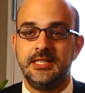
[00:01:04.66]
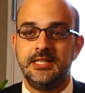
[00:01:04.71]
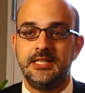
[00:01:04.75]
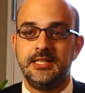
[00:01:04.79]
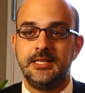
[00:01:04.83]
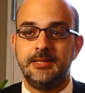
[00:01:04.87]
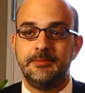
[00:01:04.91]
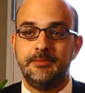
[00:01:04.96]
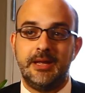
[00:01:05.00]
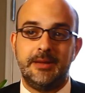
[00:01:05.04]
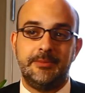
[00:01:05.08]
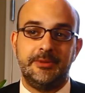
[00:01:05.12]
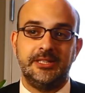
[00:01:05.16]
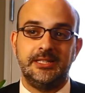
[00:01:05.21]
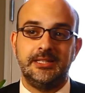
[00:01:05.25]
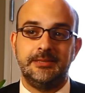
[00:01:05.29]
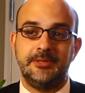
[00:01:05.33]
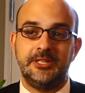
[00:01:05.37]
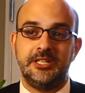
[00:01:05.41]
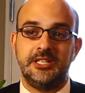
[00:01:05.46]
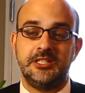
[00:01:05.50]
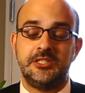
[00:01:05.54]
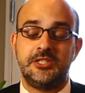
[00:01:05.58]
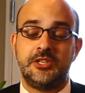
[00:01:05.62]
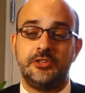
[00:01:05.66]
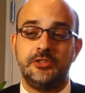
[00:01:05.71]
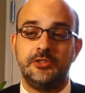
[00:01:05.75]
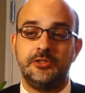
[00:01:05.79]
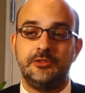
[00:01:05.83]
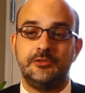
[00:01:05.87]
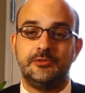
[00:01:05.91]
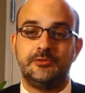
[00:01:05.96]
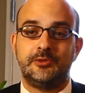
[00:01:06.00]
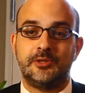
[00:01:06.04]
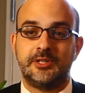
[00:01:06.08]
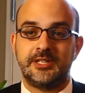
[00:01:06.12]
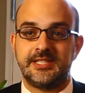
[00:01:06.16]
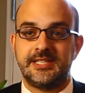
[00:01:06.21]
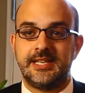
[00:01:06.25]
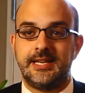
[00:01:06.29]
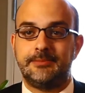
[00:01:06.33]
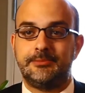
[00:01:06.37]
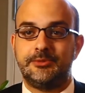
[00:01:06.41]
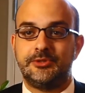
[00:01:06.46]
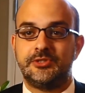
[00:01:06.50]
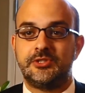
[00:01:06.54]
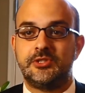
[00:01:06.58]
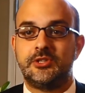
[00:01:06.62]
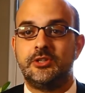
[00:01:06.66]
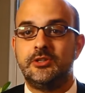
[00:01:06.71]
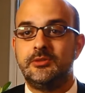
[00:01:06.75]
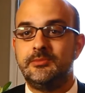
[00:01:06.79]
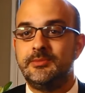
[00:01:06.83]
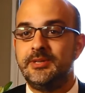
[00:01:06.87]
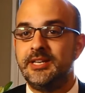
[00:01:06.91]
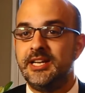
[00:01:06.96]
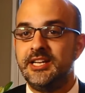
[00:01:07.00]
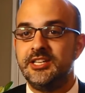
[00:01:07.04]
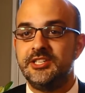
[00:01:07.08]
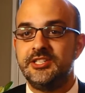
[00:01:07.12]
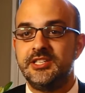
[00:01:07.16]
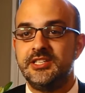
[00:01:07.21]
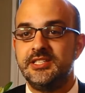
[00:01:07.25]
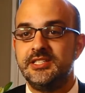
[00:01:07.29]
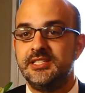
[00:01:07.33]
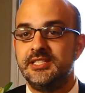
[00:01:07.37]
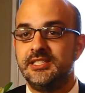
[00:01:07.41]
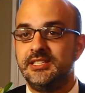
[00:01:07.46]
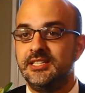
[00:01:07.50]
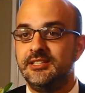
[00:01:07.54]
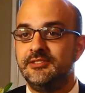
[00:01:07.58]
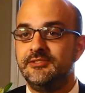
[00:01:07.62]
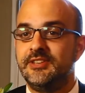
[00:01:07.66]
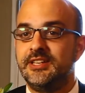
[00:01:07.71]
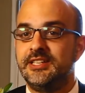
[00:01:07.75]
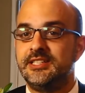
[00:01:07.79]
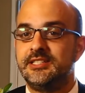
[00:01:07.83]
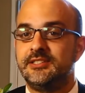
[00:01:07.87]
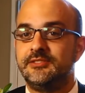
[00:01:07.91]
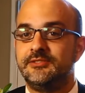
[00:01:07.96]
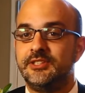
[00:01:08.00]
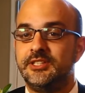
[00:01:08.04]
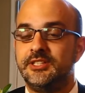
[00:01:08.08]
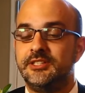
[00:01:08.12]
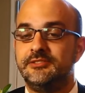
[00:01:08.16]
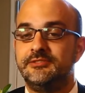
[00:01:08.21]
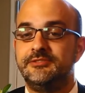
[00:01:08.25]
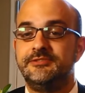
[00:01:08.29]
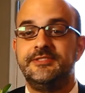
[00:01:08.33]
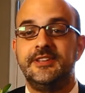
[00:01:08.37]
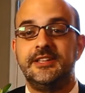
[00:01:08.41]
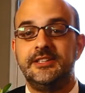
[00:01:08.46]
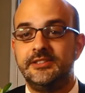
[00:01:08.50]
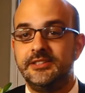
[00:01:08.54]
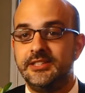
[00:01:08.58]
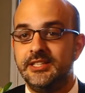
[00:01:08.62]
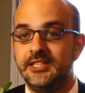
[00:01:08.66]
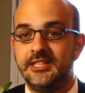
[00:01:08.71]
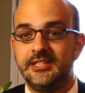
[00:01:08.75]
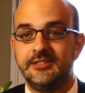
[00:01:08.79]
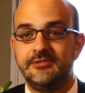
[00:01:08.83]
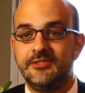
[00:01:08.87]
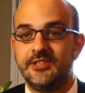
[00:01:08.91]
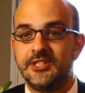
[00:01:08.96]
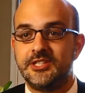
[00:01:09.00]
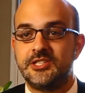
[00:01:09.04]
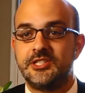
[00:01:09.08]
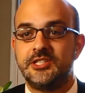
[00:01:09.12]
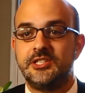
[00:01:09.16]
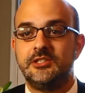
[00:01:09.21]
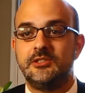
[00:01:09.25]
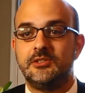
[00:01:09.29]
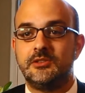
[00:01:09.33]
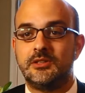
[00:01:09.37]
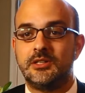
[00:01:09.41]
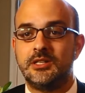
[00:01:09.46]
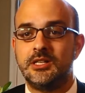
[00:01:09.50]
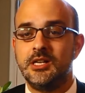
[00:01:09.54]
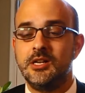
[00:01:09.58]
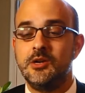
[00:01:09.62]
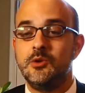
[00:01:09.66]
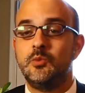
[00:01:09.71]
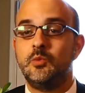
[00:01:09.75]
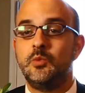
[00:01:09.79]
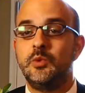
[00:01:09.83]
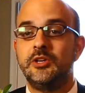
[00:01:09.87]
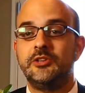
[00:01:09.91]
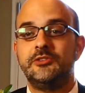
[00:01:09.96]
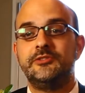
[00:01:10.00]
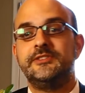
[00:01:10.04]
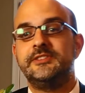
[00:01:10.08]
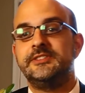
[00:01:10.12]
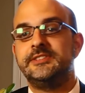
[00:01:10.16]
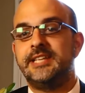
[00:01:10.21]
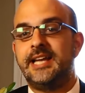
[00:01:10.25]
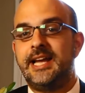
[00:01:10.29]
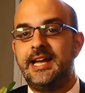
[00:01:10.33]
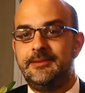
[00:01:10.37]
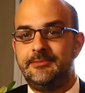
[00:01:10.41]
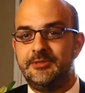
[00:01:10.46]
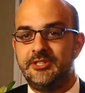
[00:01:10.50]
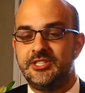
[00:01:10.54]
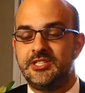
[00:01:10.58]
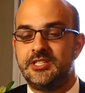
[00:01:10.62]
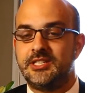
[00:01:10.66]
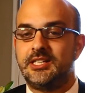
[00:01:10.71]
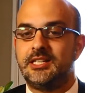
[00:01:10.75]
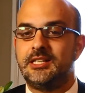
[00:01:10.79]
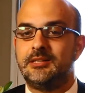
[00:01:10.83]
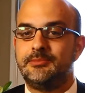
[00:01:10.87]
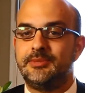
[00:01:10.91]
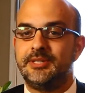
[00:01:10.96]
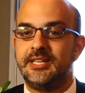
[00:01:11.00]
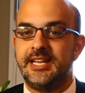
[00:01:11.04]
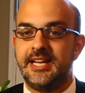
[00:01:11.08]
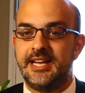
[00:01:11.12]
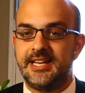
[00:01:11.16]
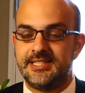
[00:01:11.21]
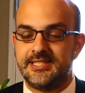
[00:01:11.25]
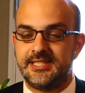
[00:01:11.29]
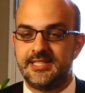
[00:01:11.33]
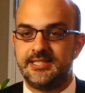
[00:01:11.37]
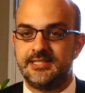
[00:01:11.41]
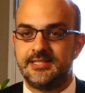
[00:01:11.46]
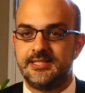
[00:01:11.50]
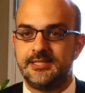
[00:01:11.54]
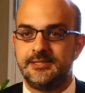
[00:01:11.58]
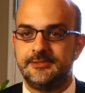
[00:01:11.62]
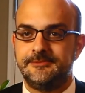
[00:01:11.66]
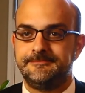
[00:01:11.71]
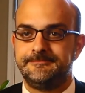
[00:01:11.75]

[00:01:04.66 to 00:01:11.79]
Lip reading: It may be limited to, for example, terminations in the event of a felony conviction or willful damage to company assets.